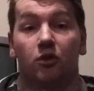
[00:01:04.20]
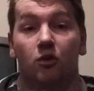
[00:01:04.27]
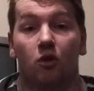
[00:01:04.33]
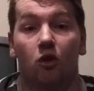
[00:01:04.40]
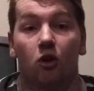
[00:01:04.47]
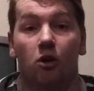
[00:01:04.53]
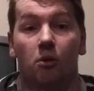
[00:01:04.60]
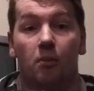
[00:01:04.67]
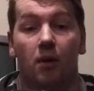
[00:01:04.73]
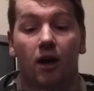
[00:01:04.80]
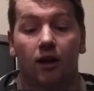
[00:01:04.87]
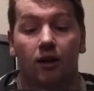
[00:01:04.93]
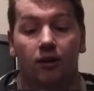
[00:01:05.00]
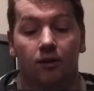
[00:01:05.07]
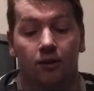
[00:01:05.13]
it, I was just going to go
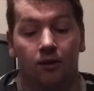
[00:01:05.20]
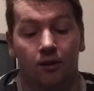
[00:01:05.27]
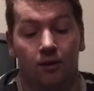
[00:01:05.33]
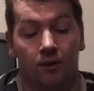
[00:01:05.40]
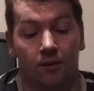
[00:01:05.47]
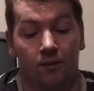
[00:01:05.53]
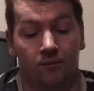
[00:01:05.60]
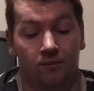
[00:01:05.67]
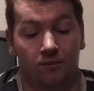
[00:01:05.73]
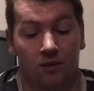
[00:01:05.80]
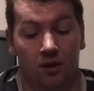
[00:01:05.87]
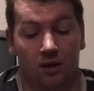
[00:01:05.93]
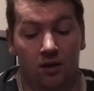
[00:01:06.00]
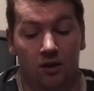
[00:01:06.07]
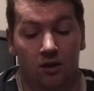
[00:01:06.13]
along and buy it.
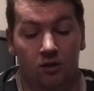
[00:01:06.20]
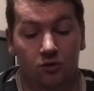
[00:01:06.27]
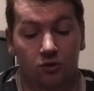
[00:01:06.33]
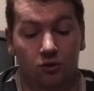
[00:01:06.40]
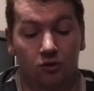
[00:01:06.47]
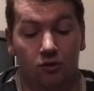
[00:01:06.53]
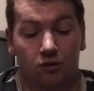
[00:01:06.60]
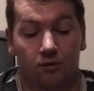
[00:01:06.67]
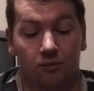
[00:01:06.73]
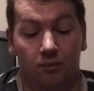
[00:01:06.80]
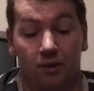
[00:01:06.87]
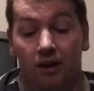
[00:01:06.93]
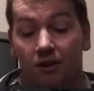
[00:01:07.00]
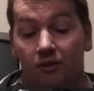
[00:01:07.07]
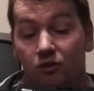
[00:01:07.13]

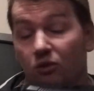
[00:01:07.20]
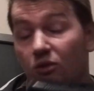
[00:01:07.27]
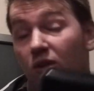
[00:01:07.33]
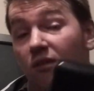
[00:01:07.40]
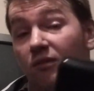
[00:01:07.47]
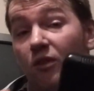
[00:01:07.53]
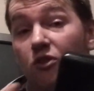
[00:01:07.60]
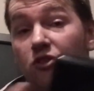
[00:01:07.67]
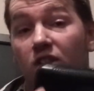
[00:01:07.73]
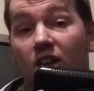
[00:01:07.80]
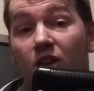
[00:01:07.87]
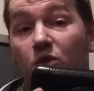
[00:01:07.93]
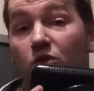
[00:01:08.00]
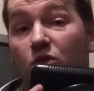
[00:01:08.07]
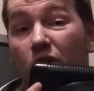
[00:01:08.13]
So
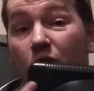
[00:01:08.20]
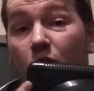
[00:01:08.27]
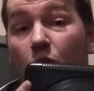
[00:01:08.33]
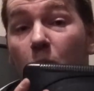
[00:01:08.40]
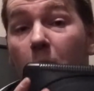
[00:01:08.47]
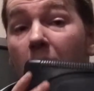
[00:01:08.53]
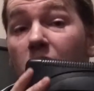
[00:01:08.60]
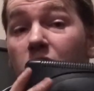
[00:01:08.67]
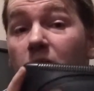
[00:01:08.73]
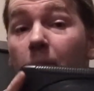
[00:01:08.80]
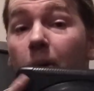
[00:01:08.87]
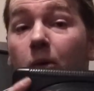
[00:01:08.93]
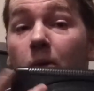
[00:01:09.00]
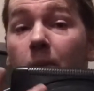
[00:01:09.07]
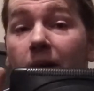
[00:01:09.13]
unfortunately I don't really know
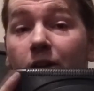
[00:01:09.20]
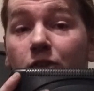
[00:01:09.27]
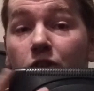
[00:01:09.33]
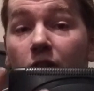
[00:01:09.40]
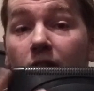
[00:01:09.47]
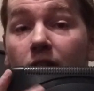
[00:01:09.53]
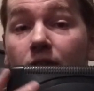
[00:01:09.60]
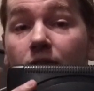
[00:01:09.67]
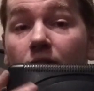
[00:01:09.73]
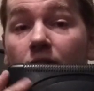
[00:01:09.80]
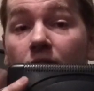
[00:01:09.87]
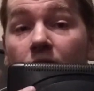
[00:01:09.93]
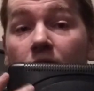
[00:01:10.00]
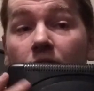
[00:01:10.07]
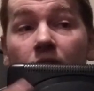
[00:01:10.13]
much about the Mega
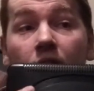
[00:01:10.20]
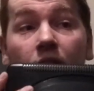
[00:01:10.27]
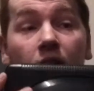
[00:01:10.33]
Drive,